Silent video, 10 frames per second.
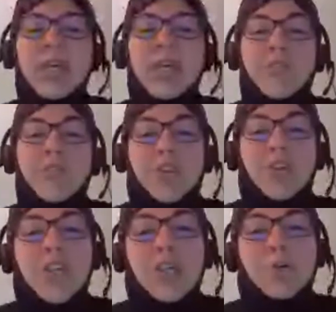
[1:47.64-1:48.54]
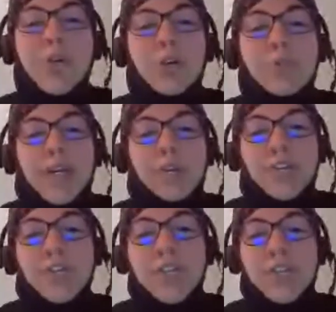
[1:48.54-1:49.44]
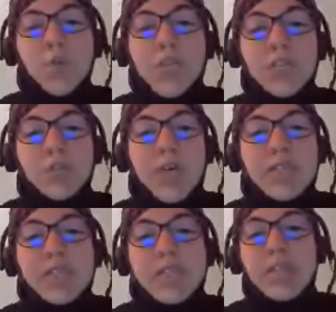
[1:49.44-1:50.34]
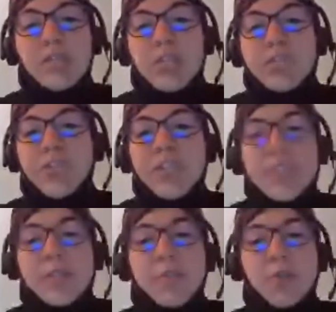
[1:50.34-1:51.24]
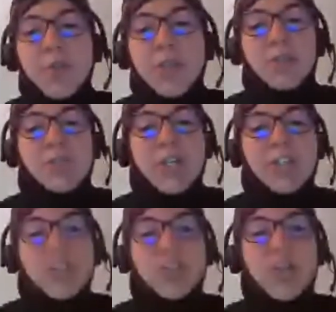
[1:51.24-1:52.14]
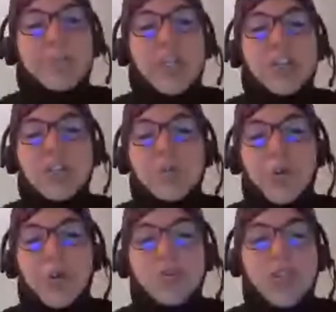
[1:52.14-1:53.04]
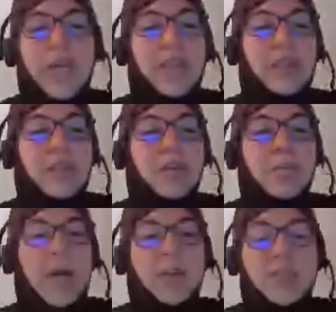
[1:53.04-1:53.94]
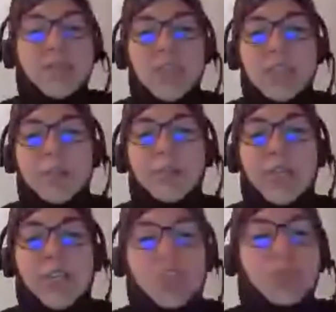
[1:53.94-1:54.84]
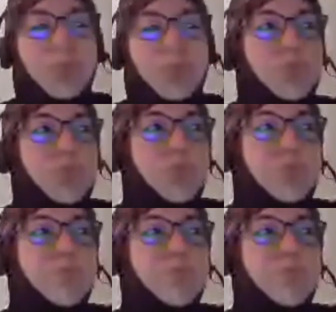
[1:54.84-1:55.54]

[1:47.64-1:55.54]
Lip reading: Before talking about microservices, we need to understand the difference between the traditional application approach and the microservices application approach.